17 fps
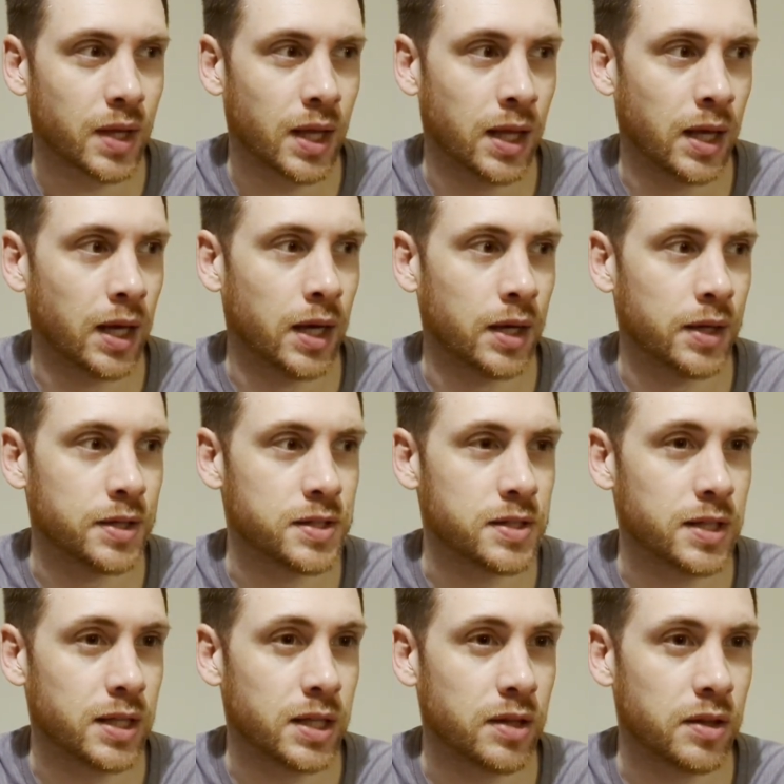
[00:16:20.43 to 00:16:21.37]
And
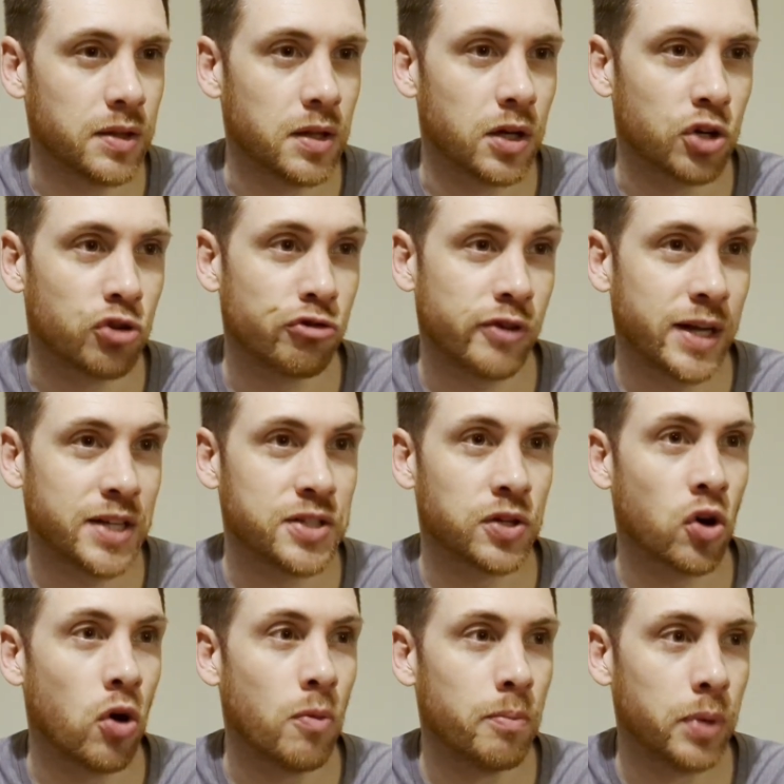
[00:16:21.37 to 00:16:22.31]
the creator
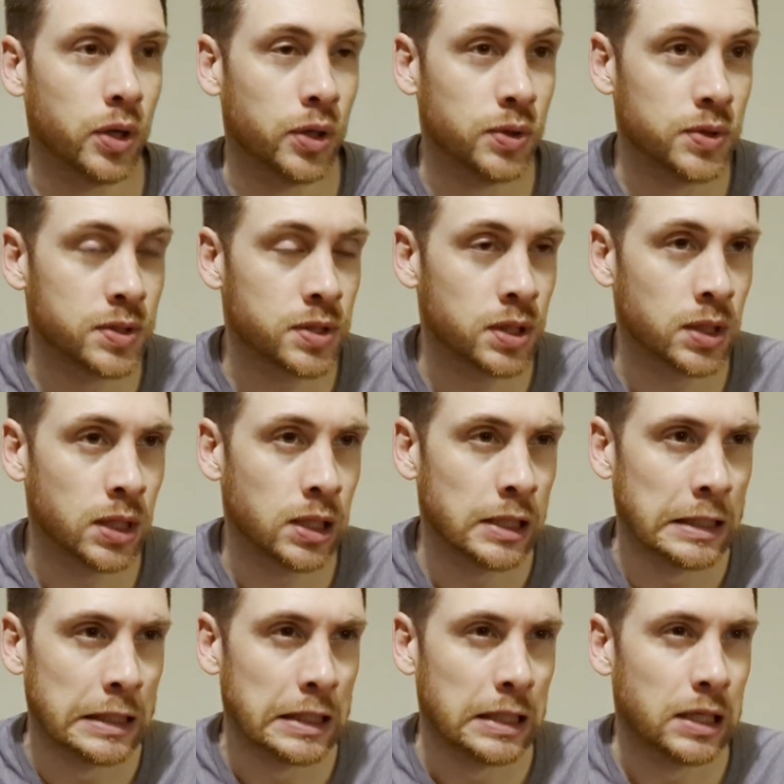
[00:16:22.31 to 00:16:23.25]
combos
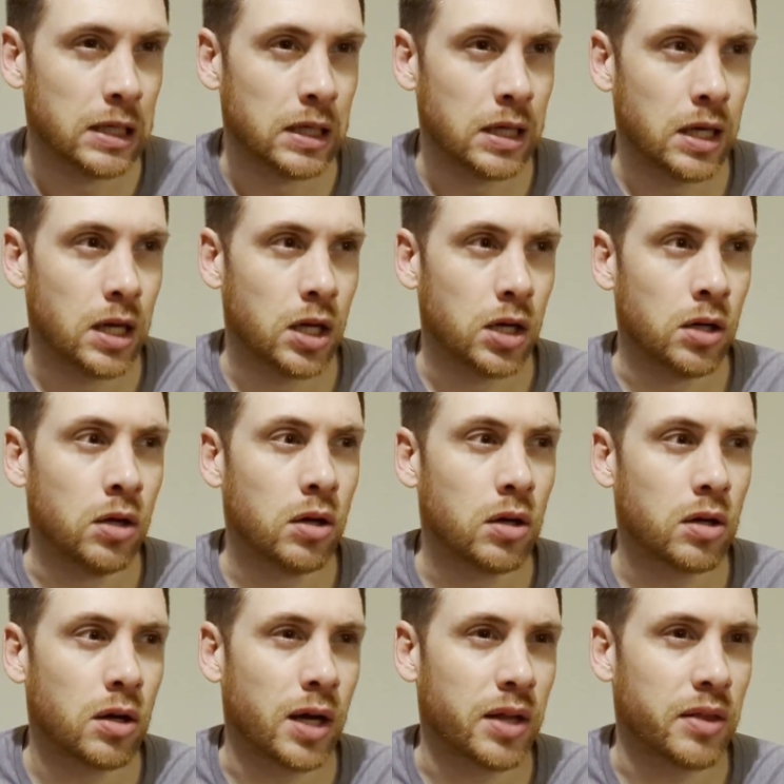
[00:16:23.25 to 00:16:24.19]

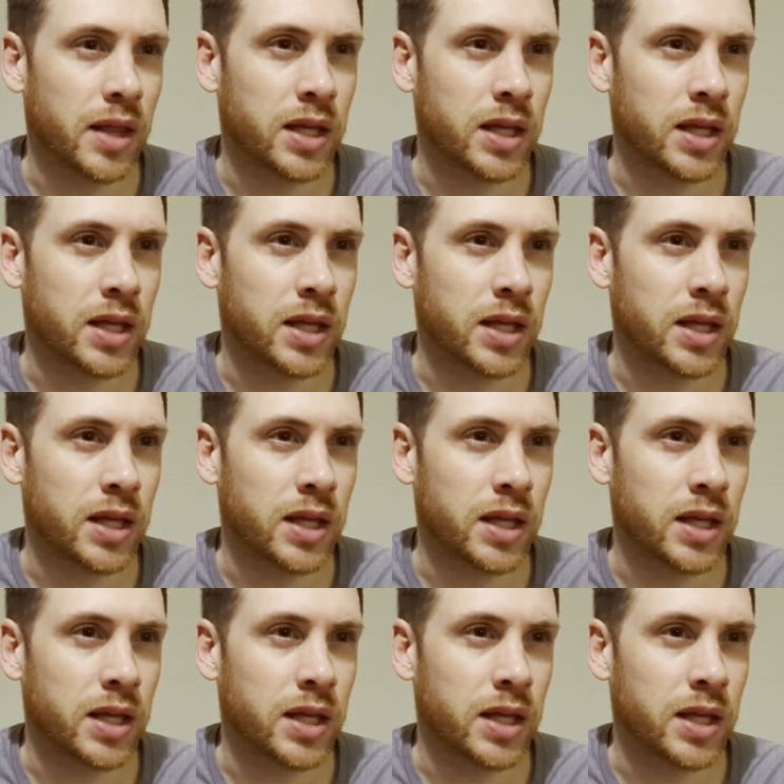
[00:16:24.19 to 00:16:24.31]
look like